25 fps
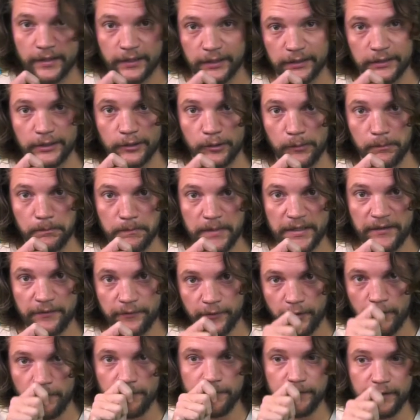like a little
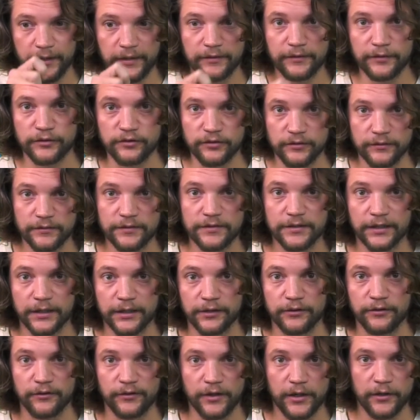menthol thing that you stick
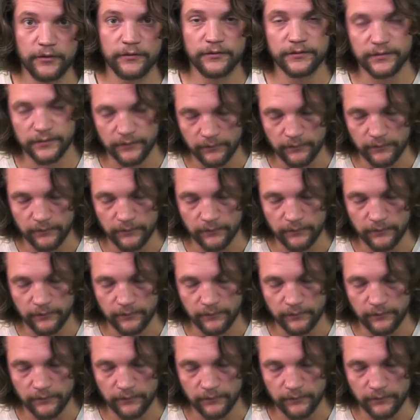in your nose